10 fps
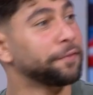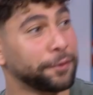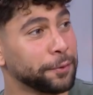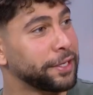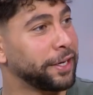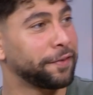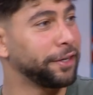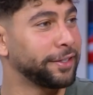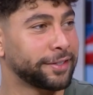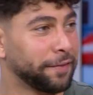fruits. I never
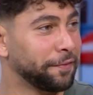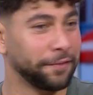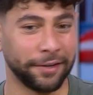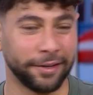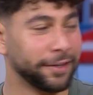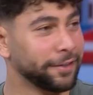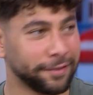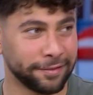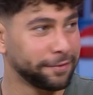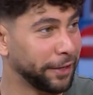eat some
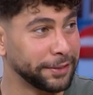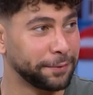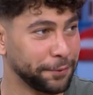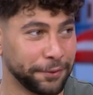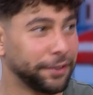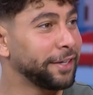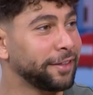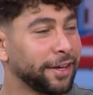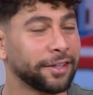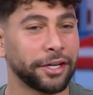fast food,
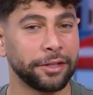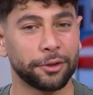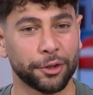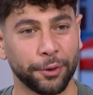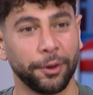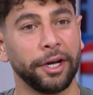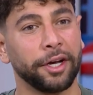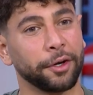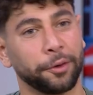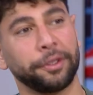anything. I try to show
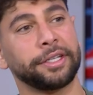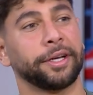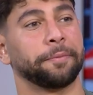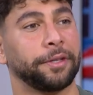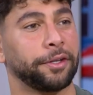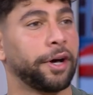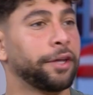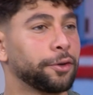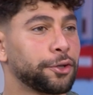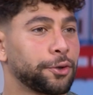good example, you know. I
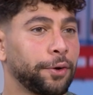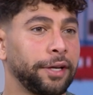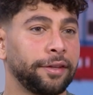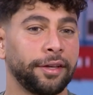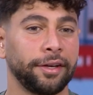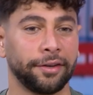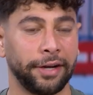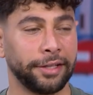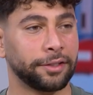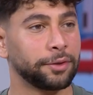don't show anything
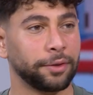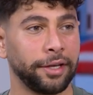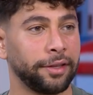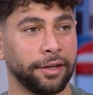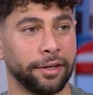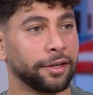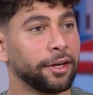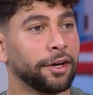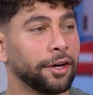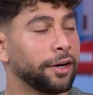related to anything
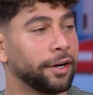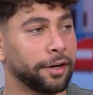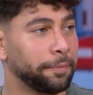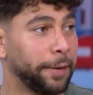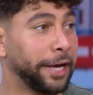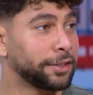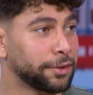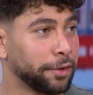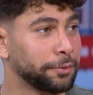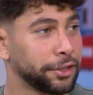bad.
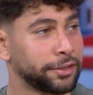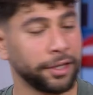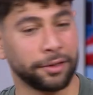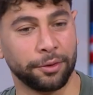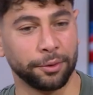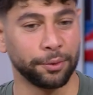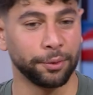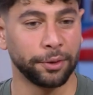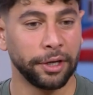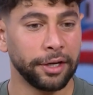So I'm just trying to
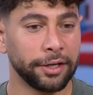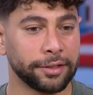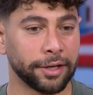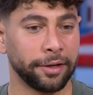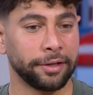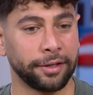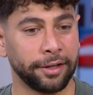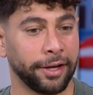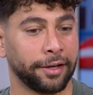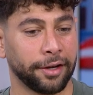do... So,
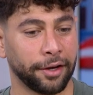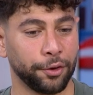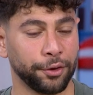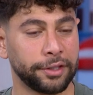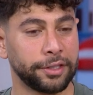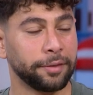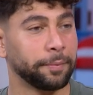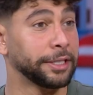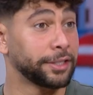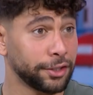like a good
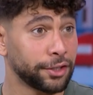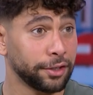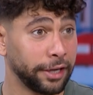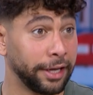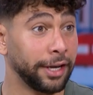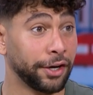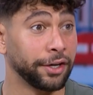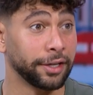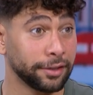message and learning.